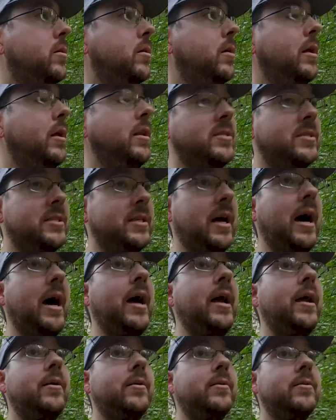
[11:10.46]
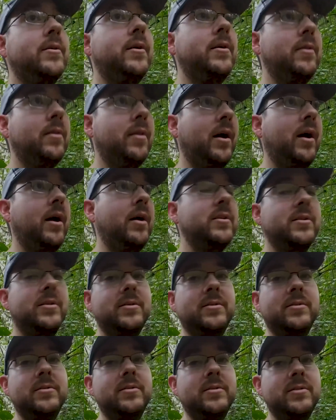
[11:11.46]
And sigh a lot.
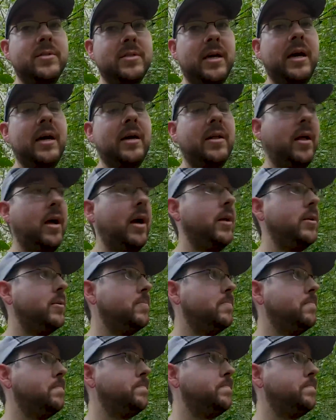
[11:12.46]
Sigh a lot.